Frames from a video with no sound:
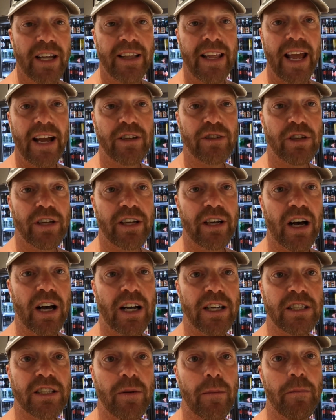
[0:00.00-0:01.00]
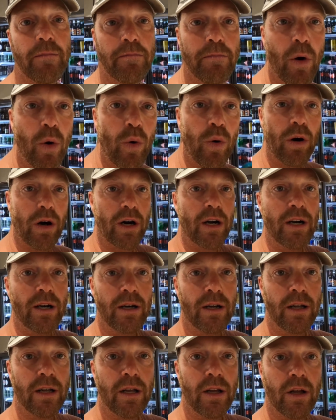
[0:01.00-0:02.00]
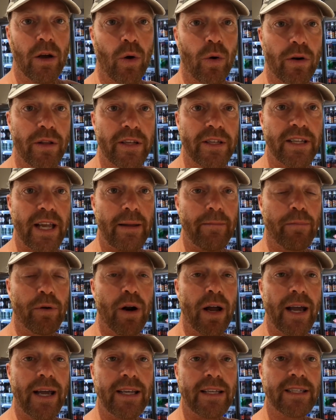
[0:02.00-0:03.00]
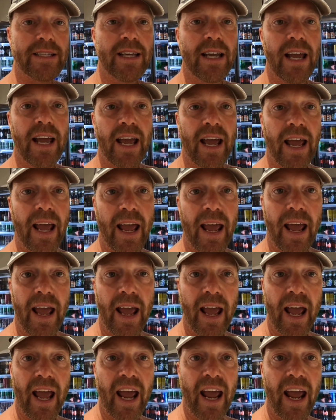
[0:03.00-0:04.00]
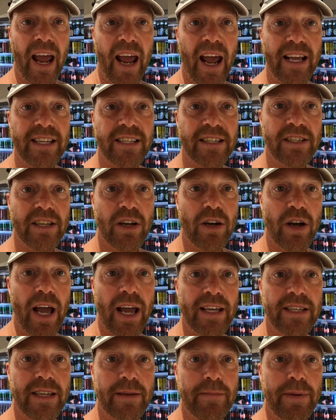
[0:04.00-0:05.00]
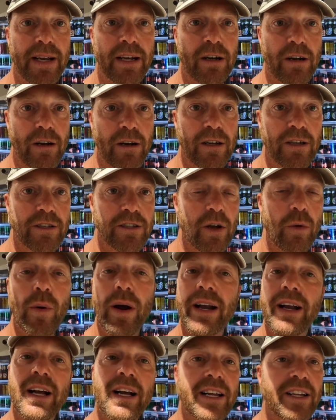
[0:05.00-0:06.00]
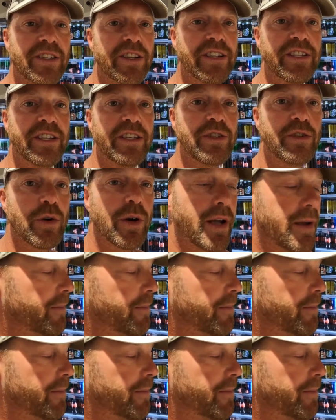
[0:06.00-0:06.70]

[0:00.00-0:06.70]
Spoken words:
they actually cost more or the same price as a beer. So why not just enjoy a